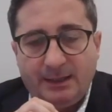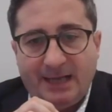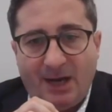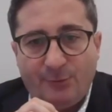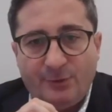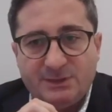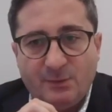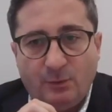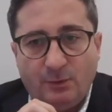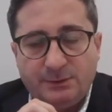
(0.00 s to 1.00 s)
cameras,
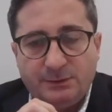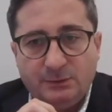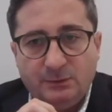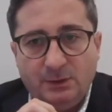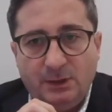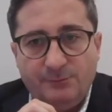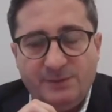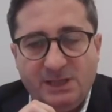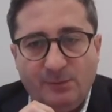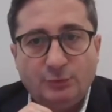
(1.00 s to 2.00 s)
we want to
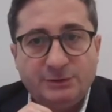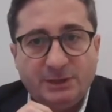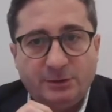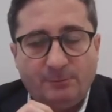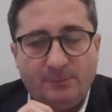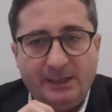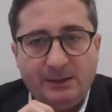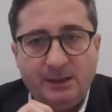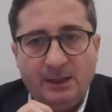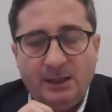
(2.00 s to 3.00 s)
be able to
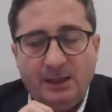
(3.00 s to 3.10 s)
determine